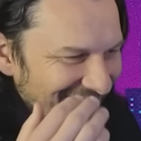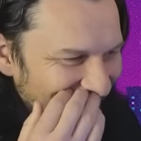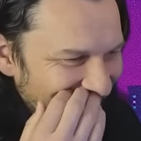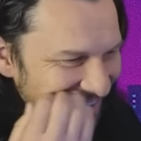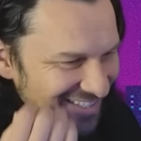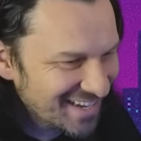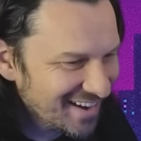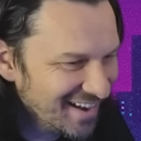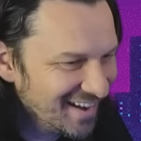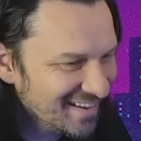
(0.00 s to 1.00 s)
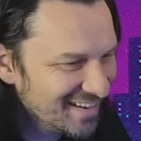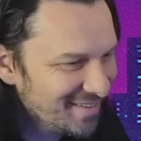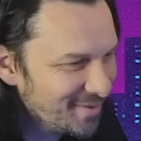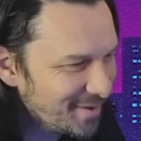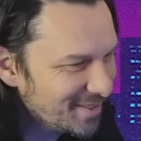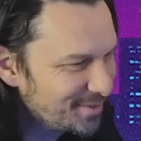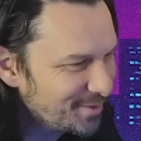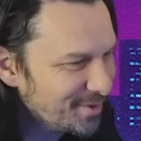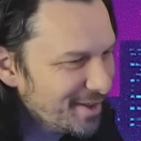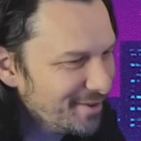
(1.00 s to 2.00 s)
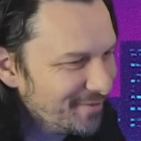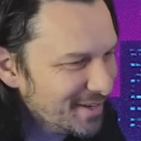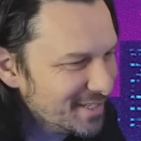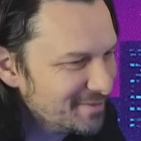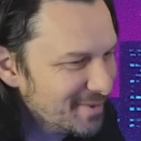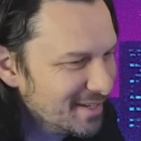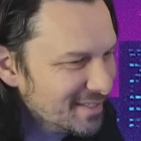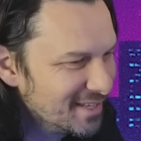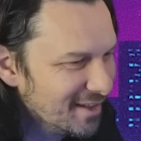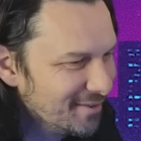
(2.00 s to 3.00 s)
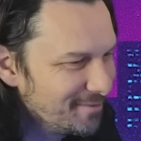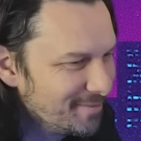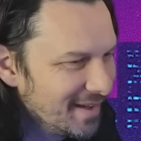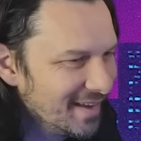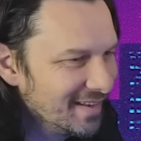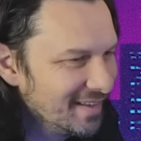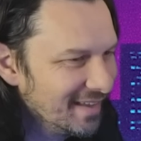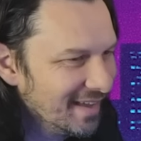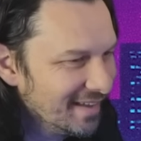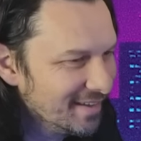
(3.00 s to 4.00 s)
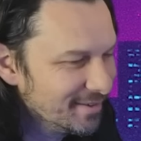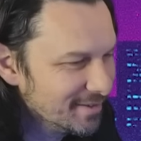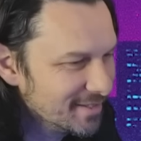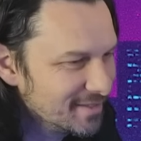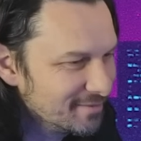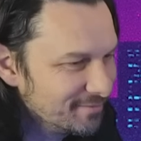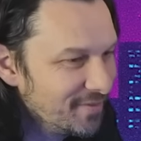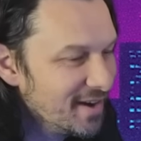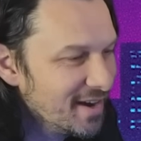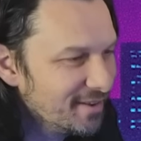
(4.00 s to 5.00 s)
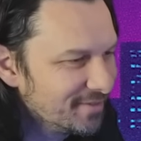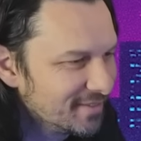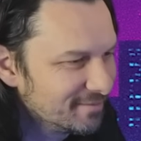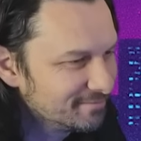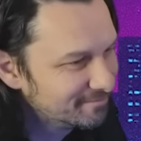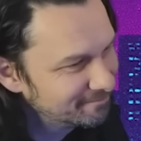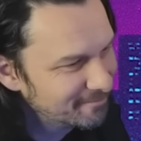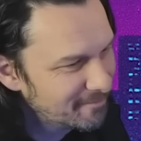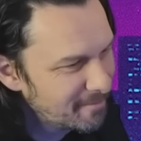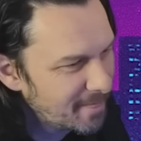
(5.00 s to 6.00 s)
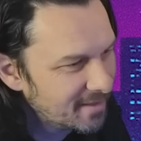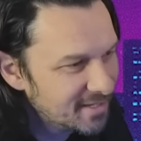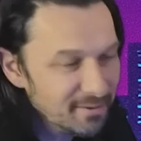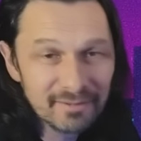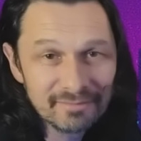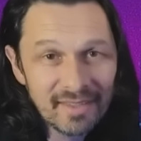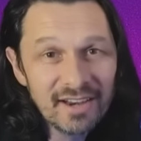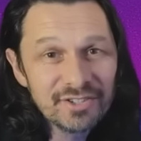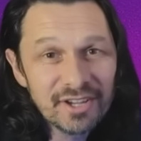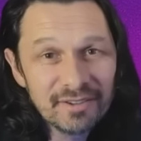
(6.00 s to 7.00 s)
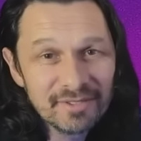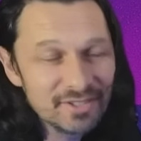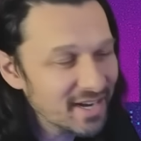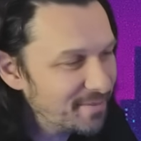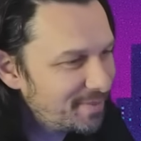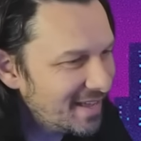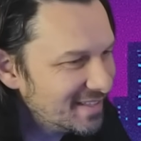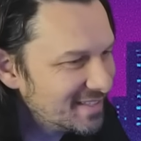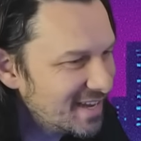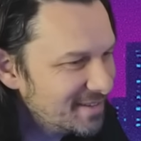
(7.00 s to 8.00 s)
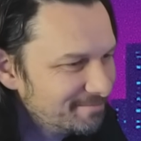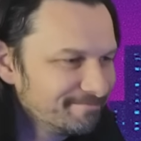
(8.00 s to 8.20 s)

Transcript: Like I say, I never went through and finished it myself, but yeah, it was fun enough. Tell me, how did you go? Did you end up playing this game?